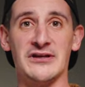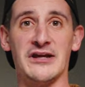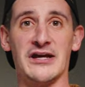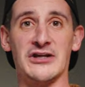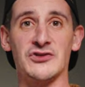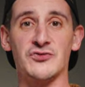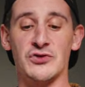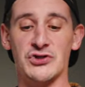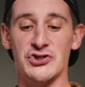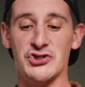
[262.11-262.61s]
an
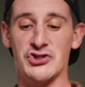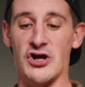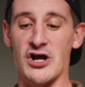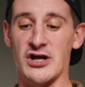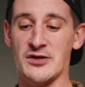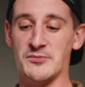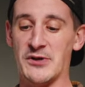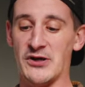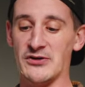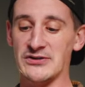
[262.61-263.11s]
extra
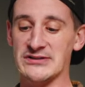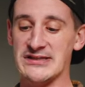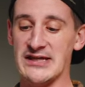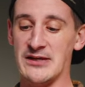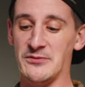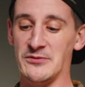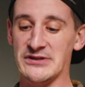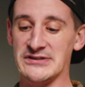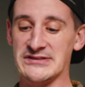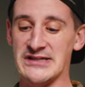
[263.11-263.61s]
shock mount
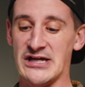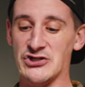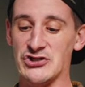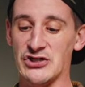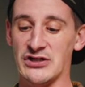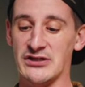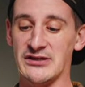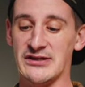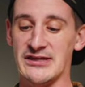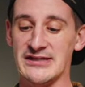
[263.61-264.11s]
stabilization.